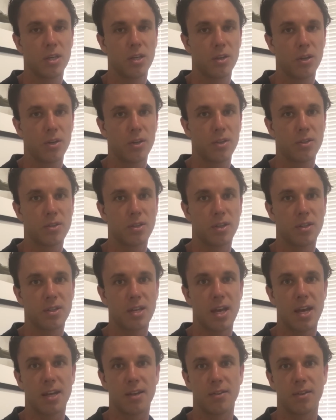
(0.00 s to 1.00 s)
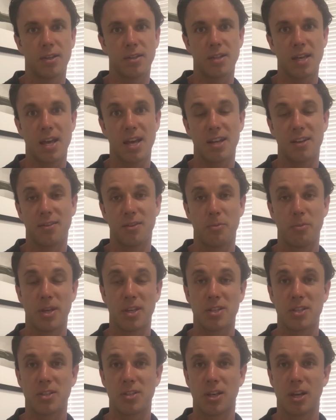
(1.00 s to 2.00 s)
You know, it's hard at the
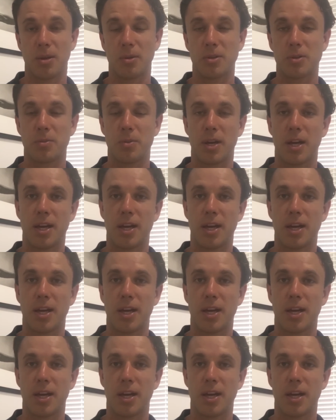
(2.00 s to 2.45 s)
best of times,